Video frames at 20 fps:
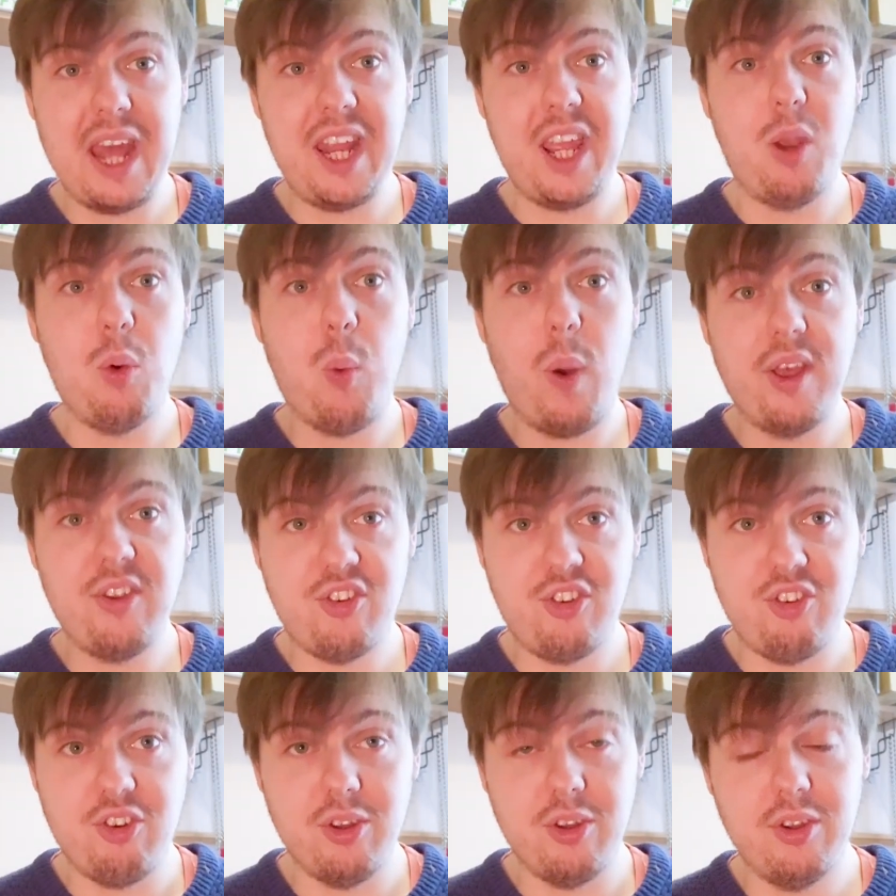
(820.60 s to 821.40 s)
any
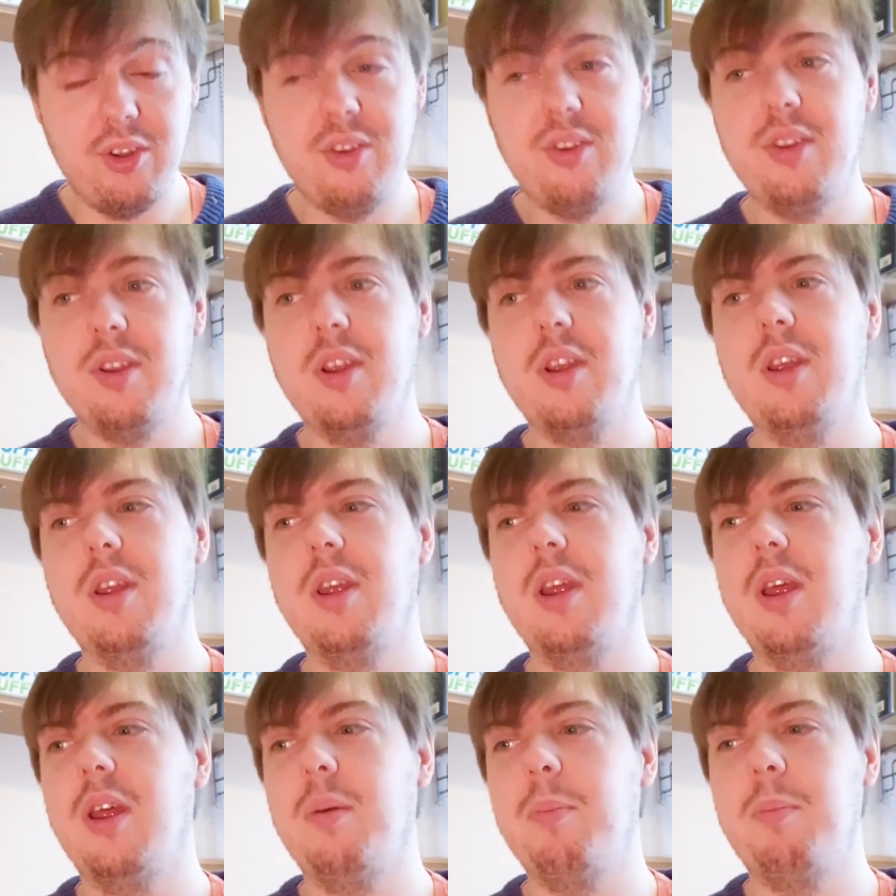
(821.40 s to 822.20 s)
questions,
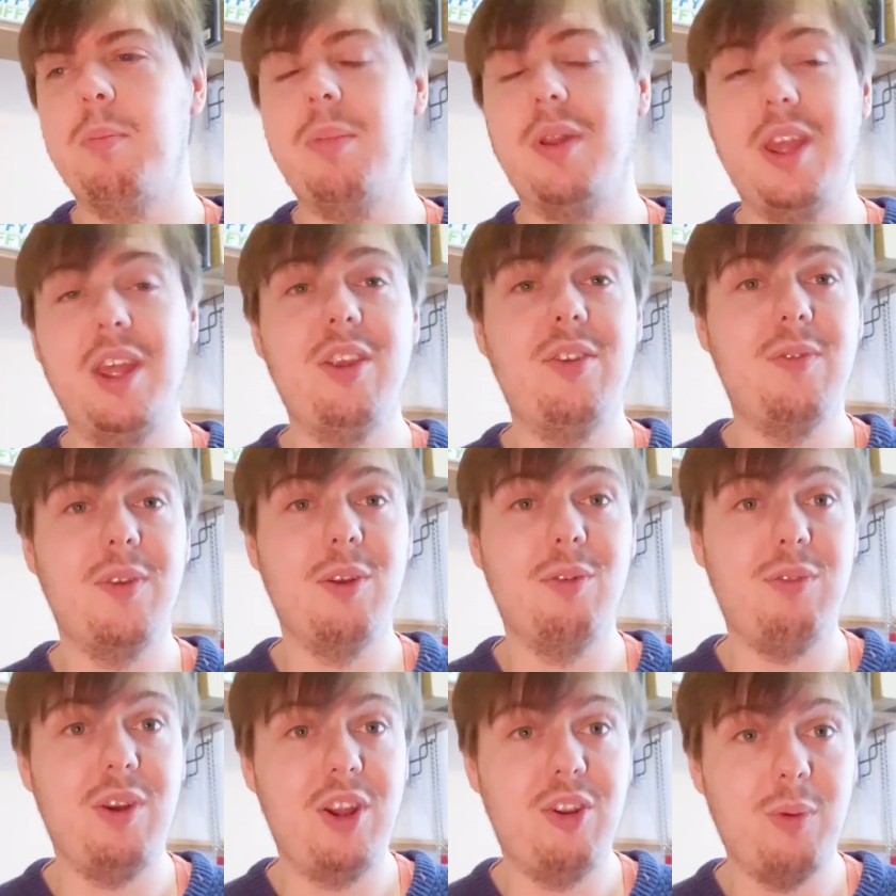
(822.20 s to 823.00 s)
please
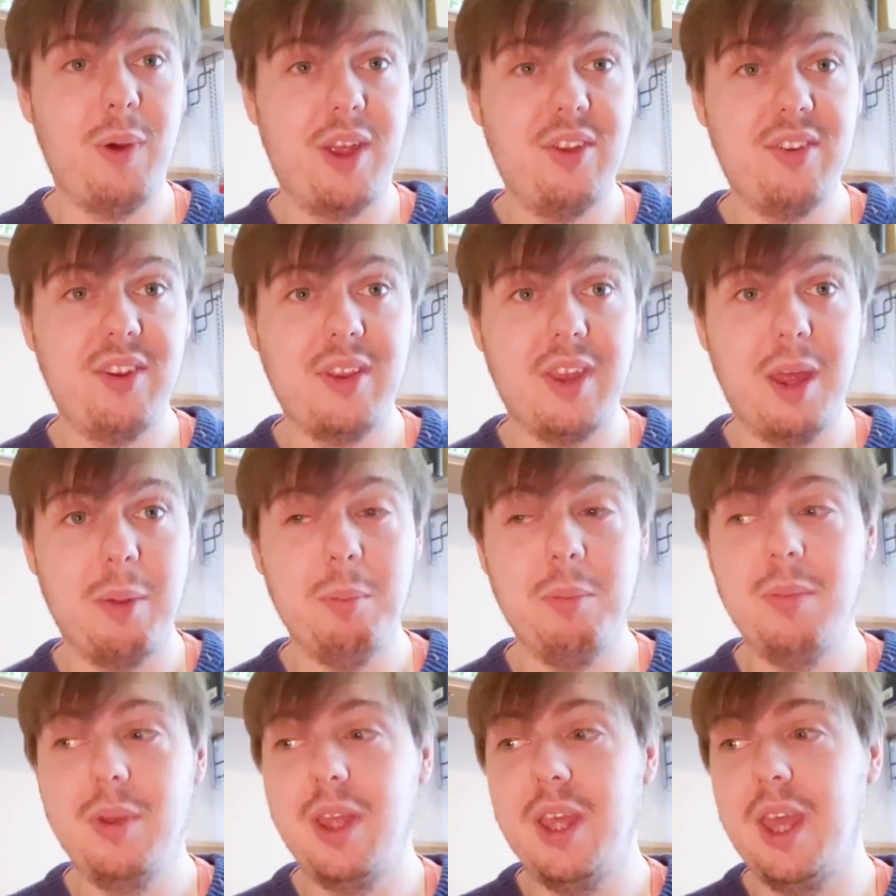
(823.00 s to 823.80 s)
feel free to ask
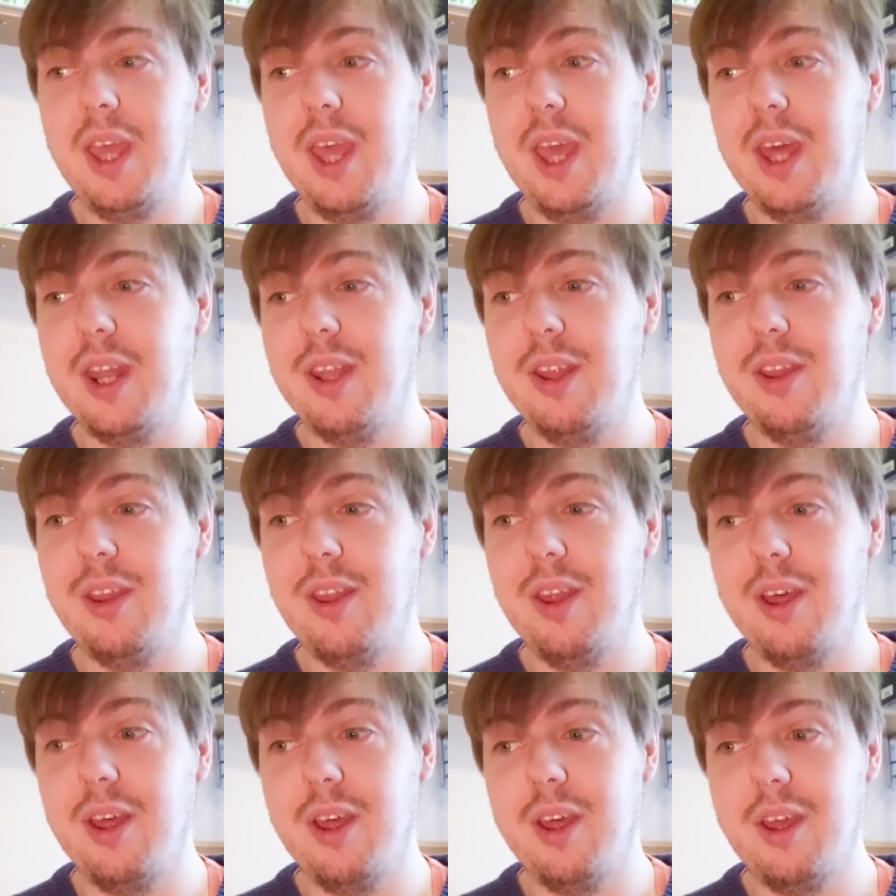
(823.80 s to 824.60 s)
them in
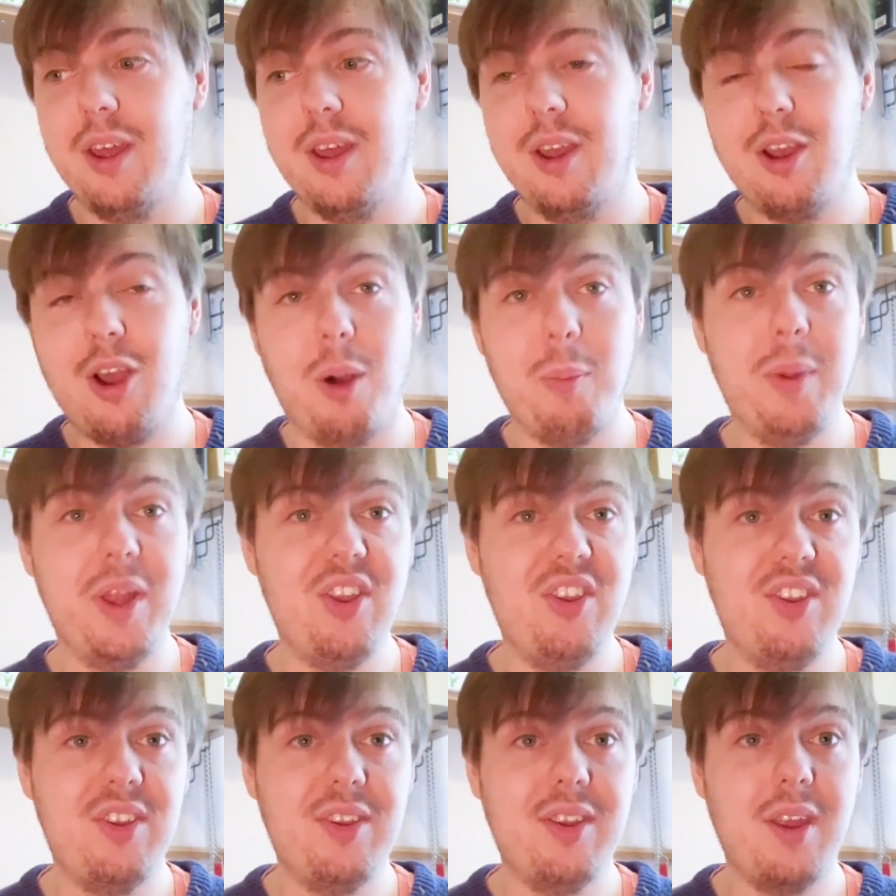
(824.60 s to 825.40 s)
the
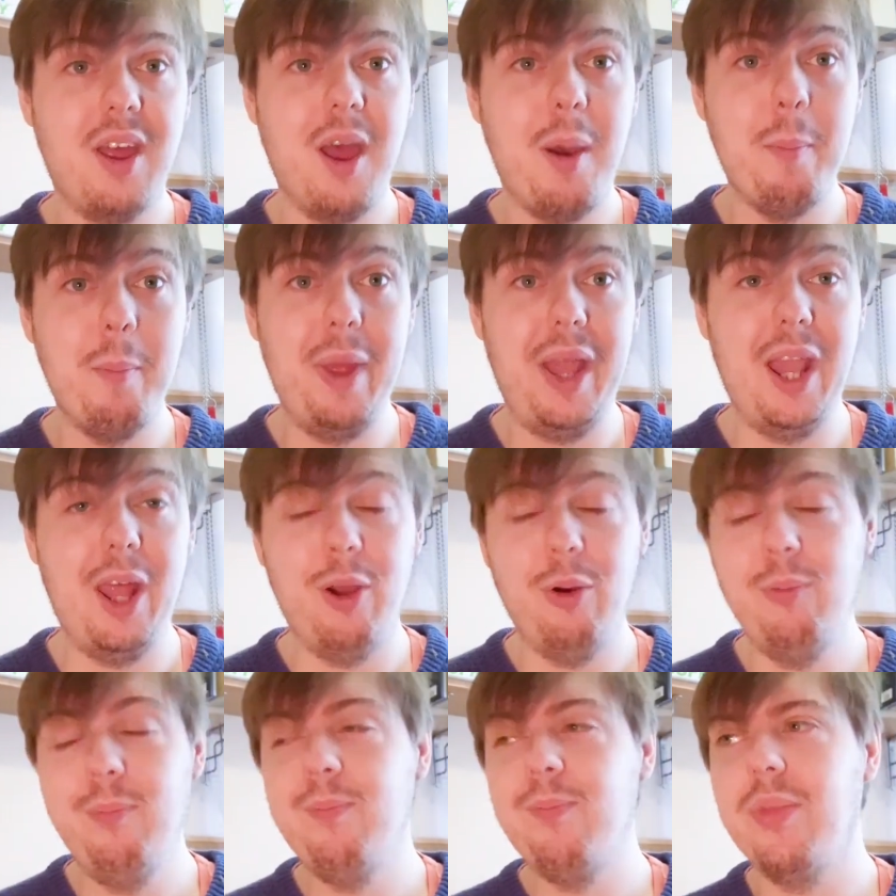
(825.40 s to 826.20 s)
comments
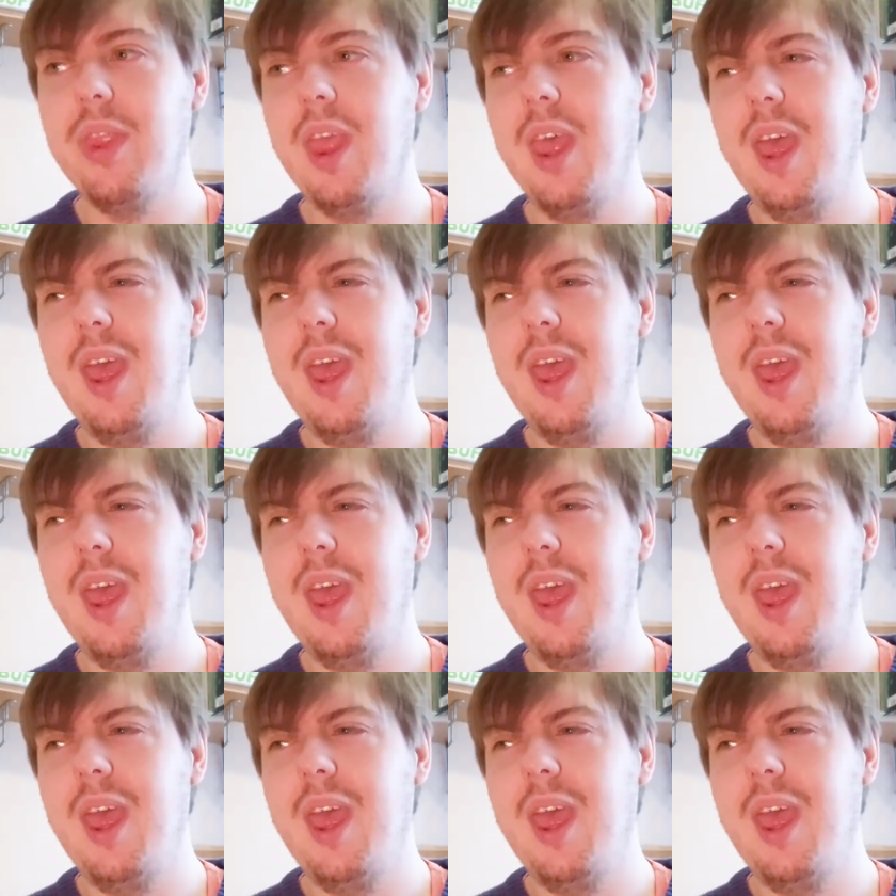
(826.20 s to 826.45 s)
below.